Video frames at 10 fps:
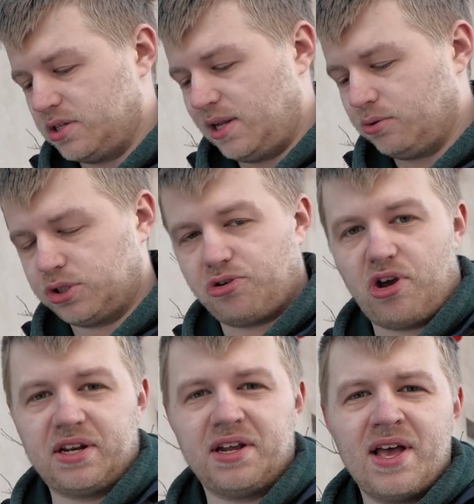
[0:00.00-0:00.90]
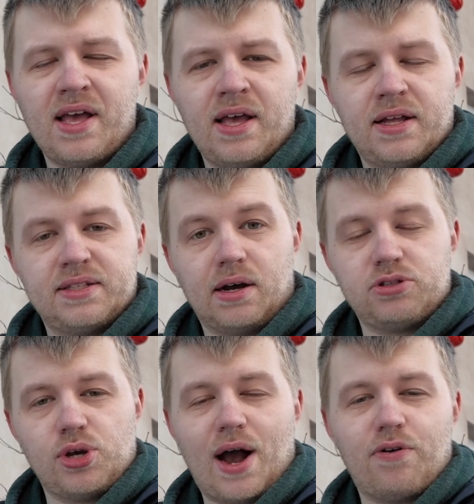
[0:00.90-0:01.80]
So there's a little screen,
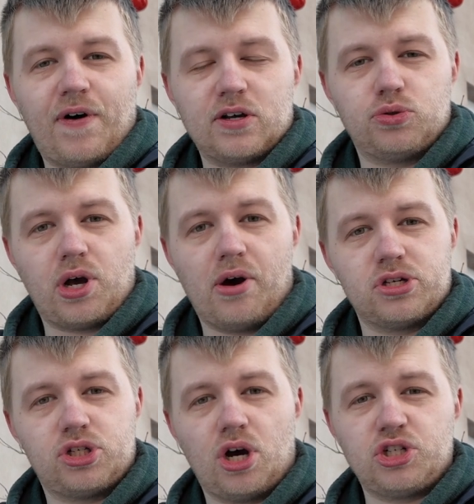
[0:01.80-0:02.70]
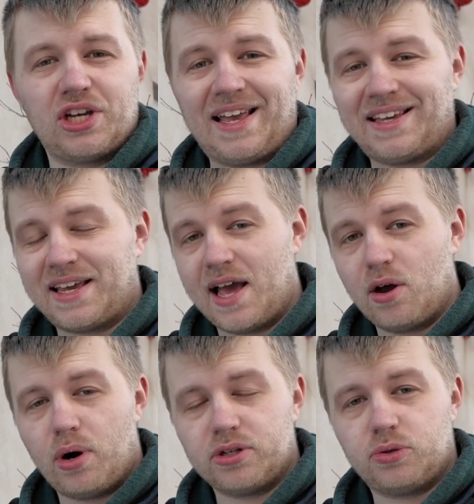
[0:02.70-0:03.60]
tells you how fast your car is charging in
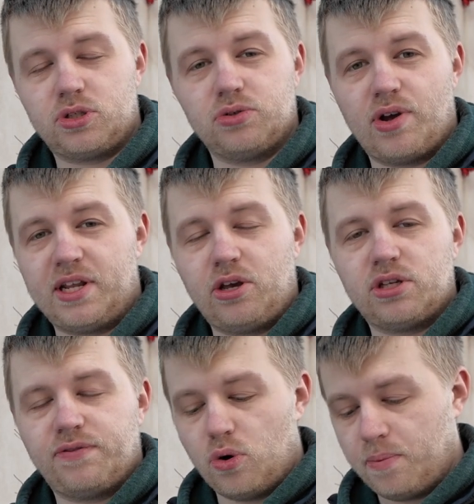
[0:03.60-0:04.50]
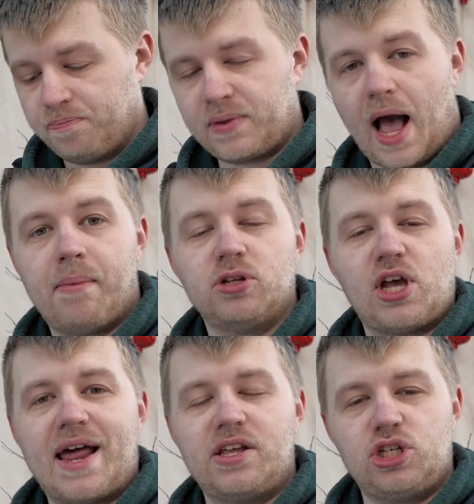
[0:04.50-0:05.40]
kilowatts, which is really useful, how much
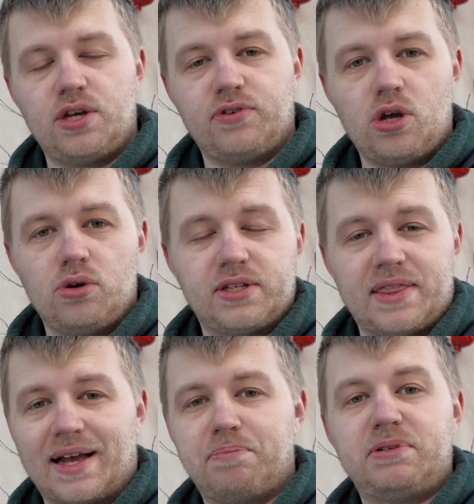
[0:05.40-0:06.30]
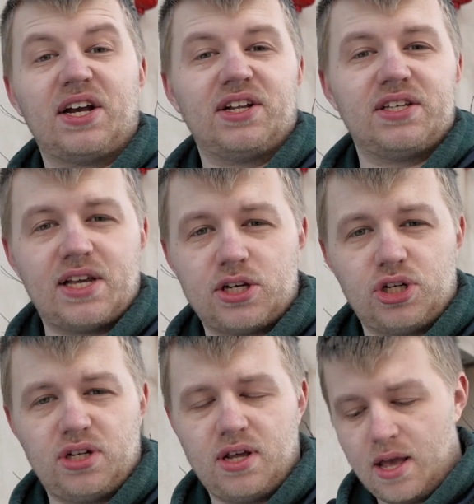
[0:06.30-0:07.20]
energy you've used in that particular
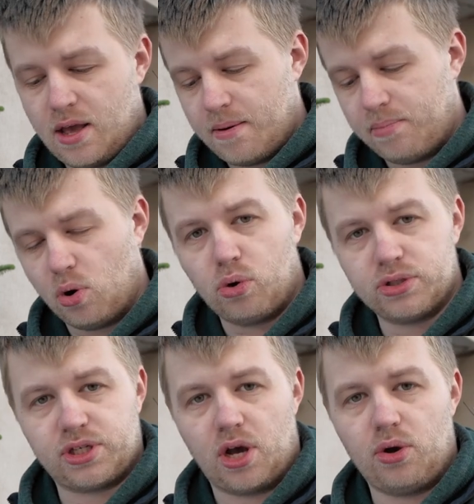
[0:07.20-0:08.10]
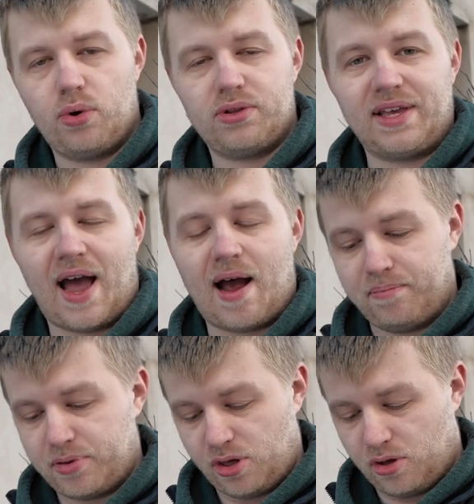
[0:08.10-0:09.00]
session, but also the
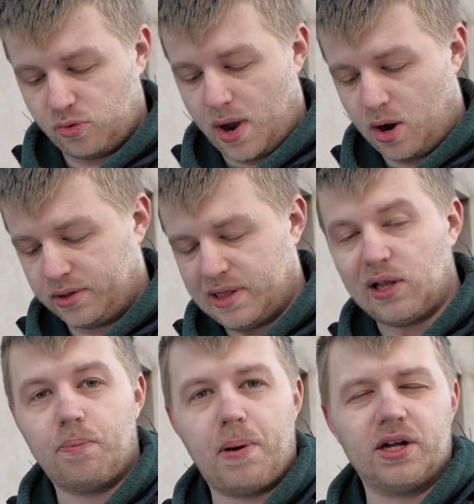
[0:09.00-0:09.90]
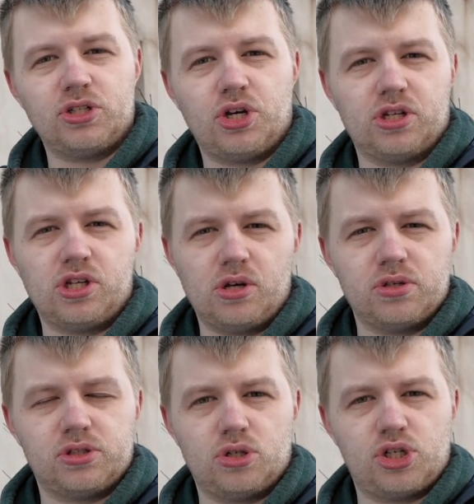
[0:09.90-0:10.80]
amps as well. And there's a little button you can
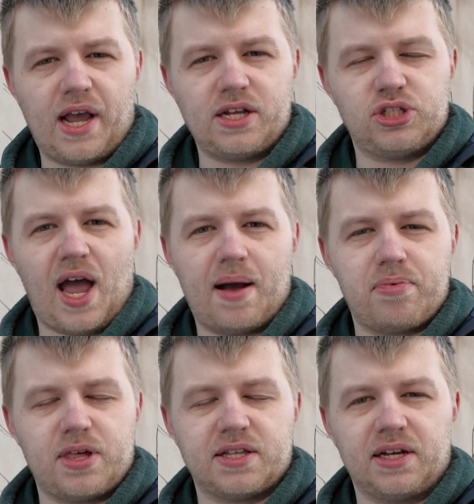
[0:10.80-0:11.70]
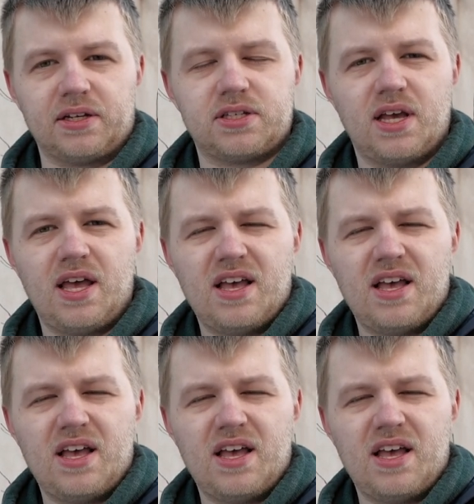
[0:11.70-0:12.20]
use to change the amp settings.